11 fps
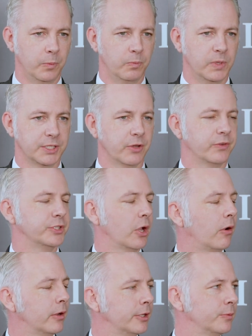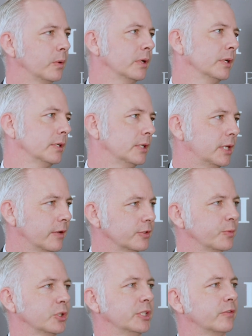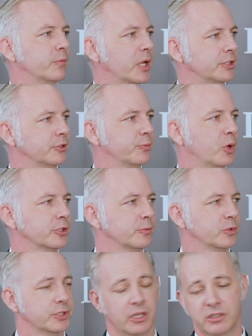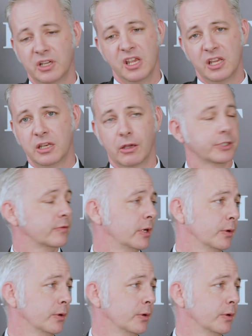there's nothing to hide. We want to give as much information as possible. So, it's a real